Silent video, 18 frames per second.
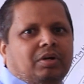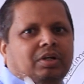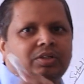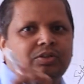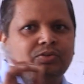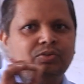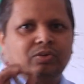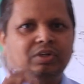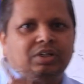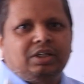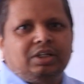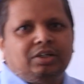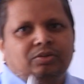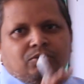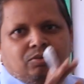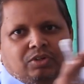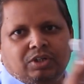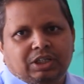
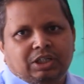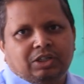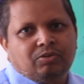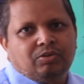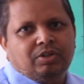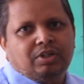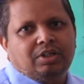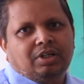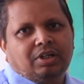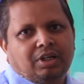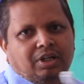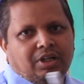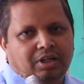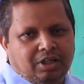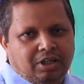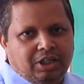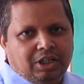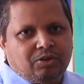solid to liquid,
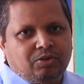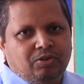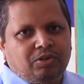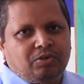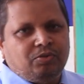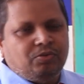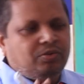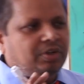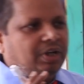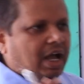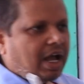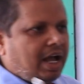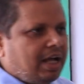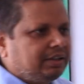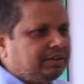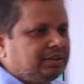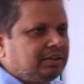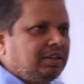liquid to
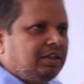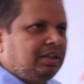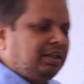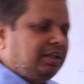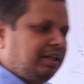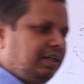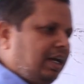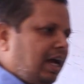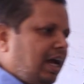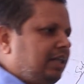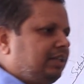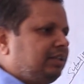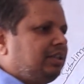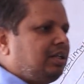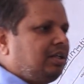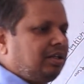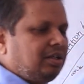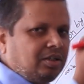gas,
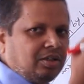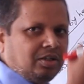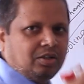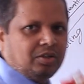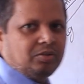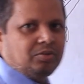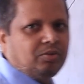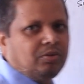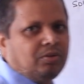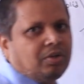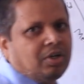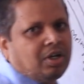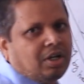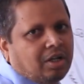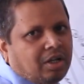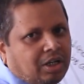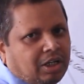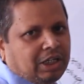gas
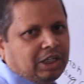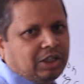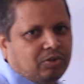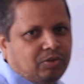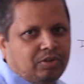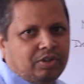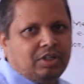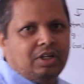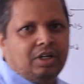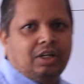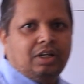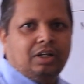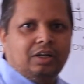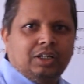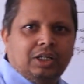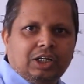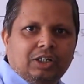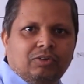to liquid,
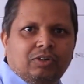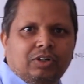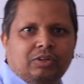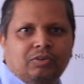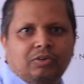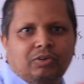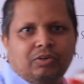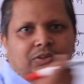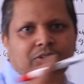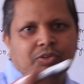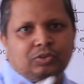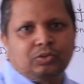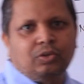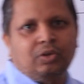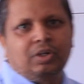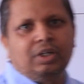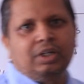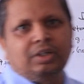liquid to
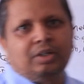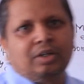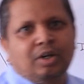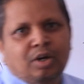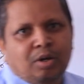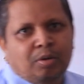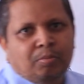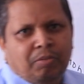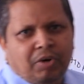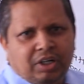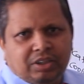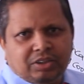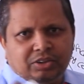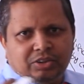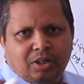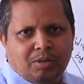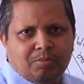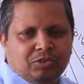solid. But
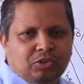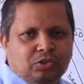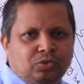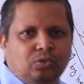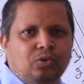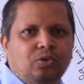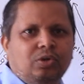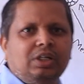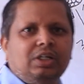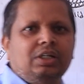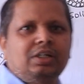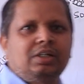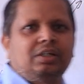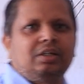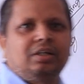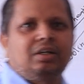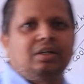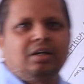some
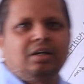solid